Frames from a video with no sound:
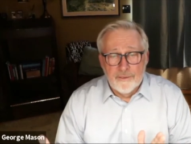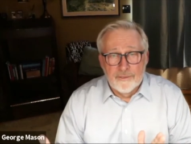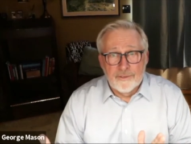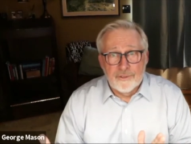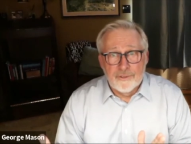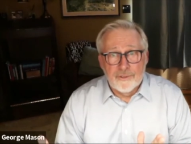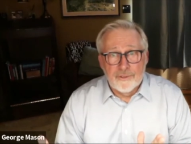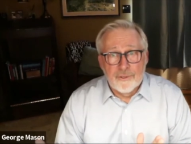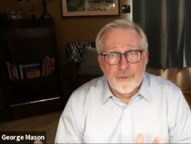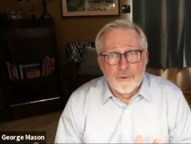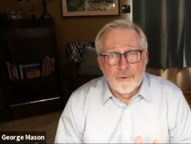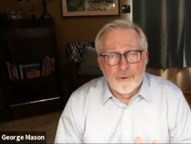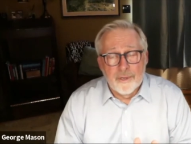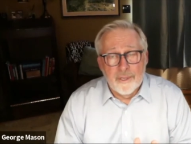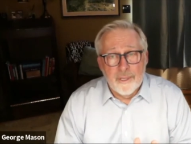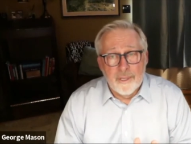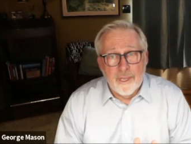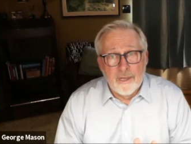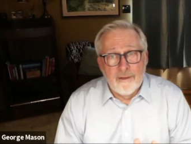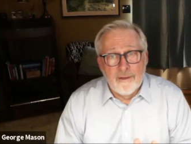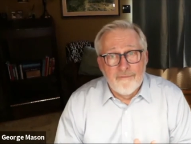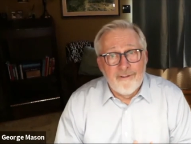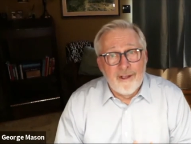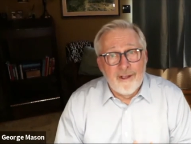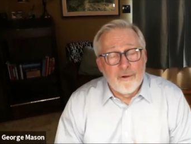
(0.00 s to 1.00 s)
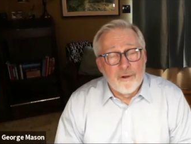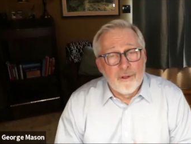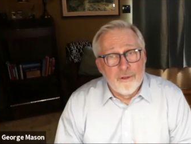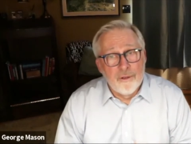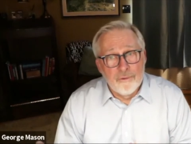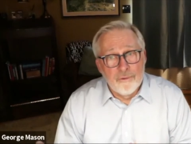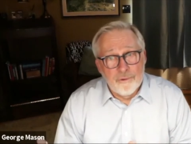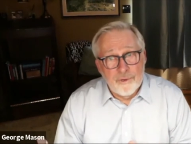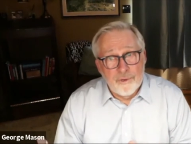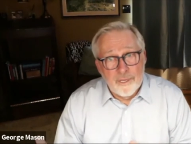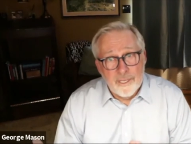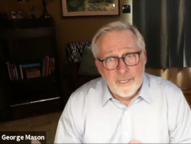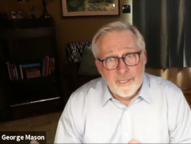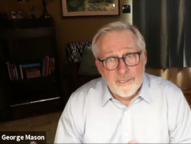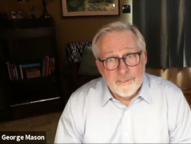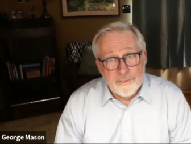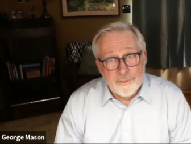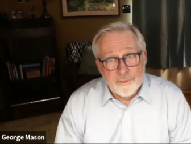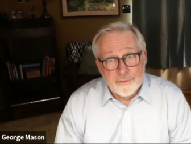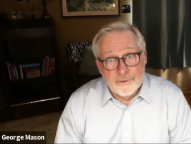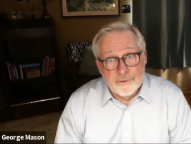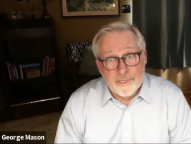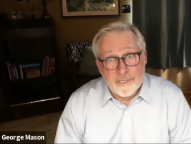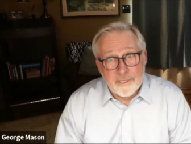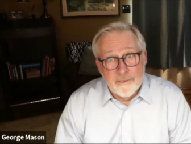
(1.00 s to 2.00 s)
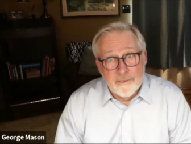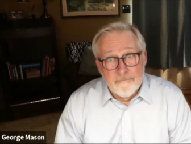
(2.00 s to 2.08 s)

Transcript: story of our own country,